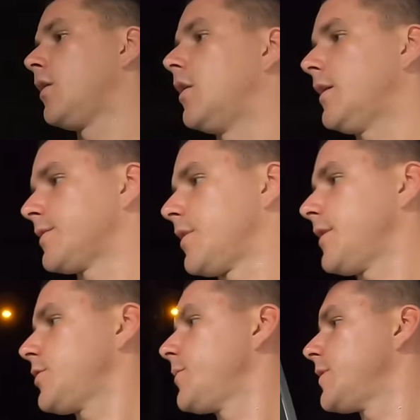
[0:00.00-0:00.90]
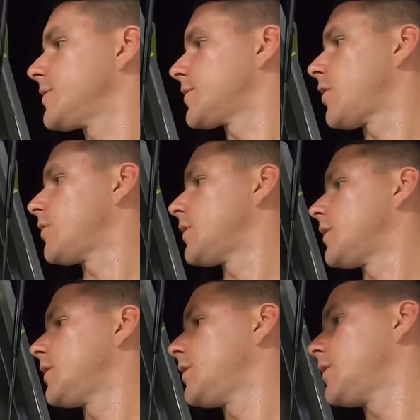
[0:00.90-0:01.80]
Alright, so that should be the
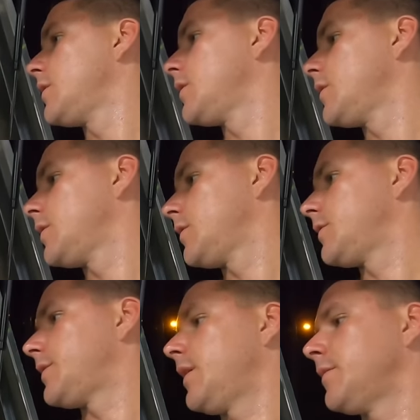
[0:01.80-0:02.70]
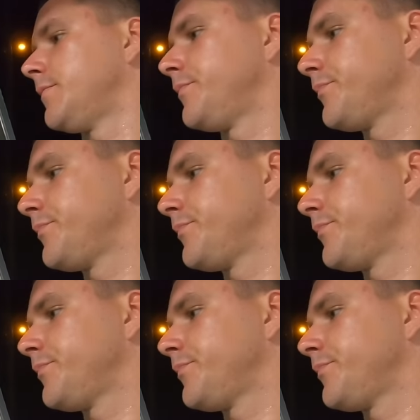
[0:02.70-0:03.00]
solar done.